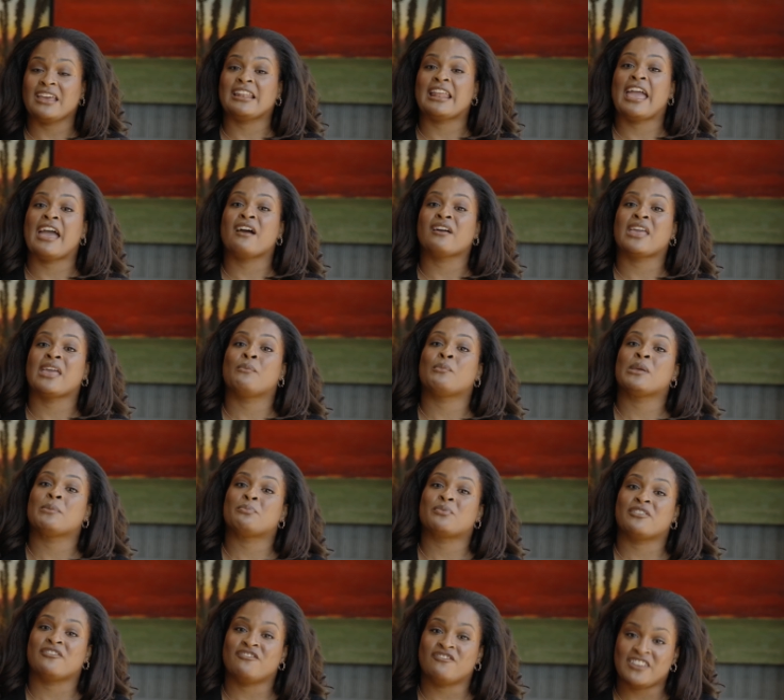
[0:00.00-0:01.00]
and how can we
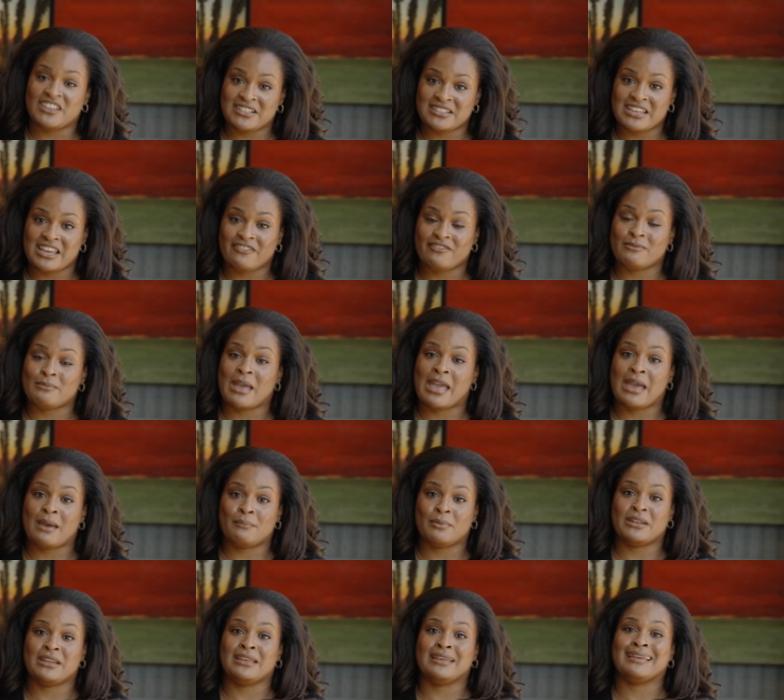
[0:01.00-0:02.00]
prevent that from
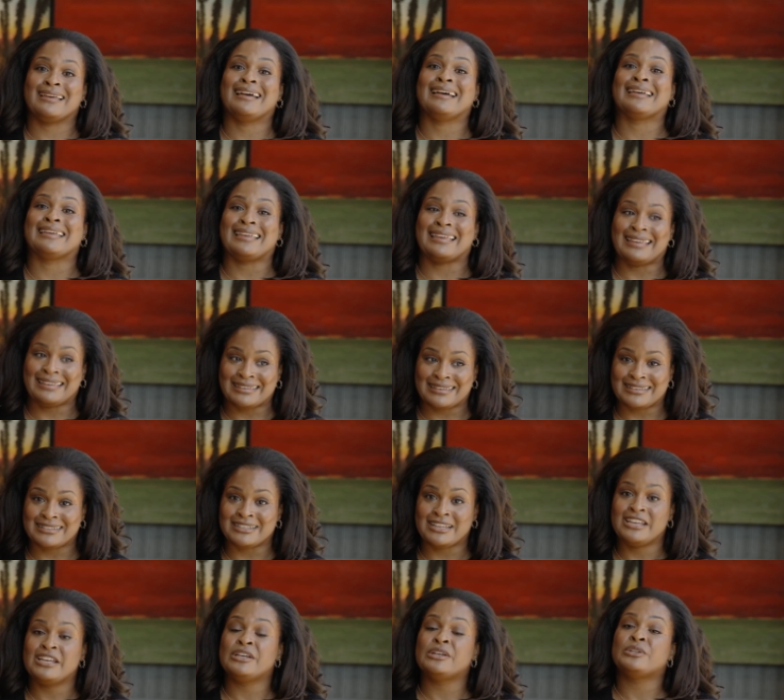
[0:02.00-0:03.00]
happening again
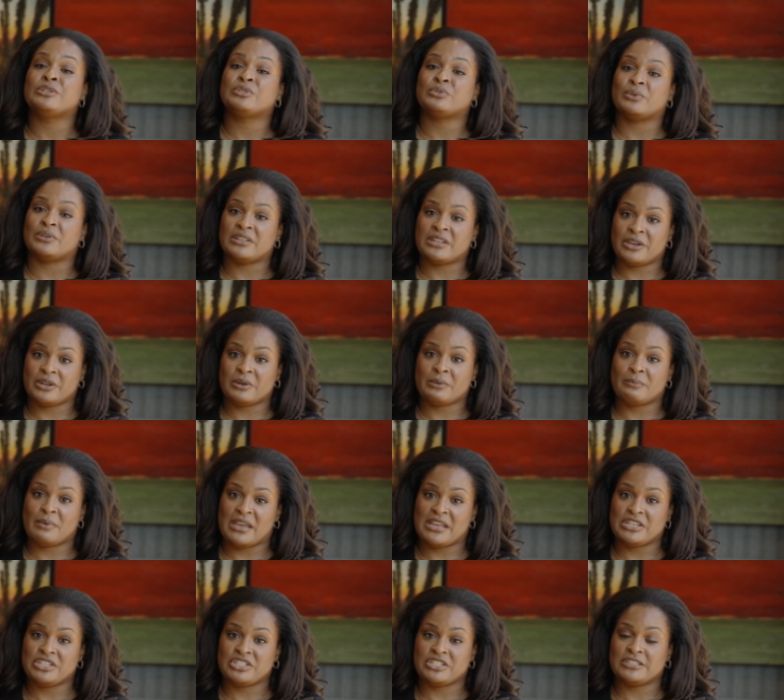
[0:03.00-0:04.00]
to another
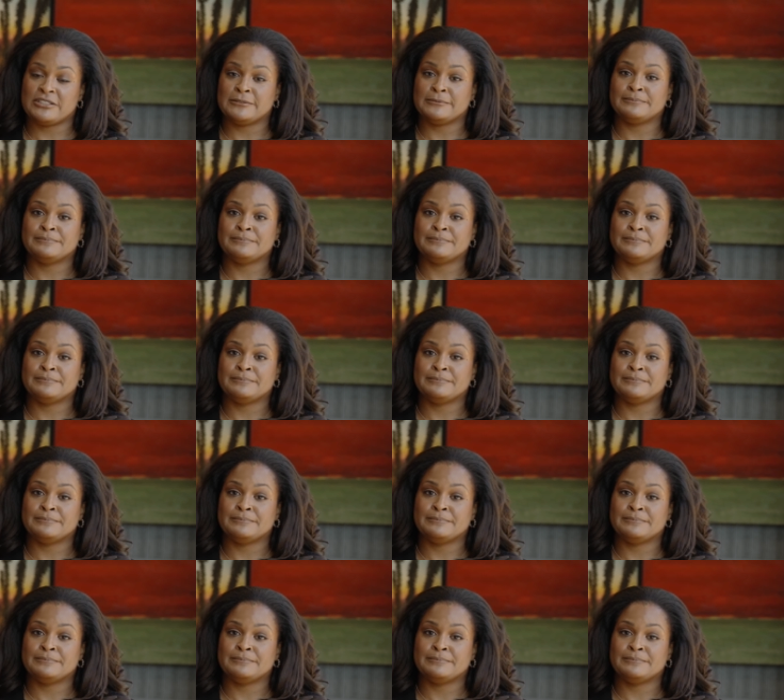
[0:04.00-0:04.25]
patient.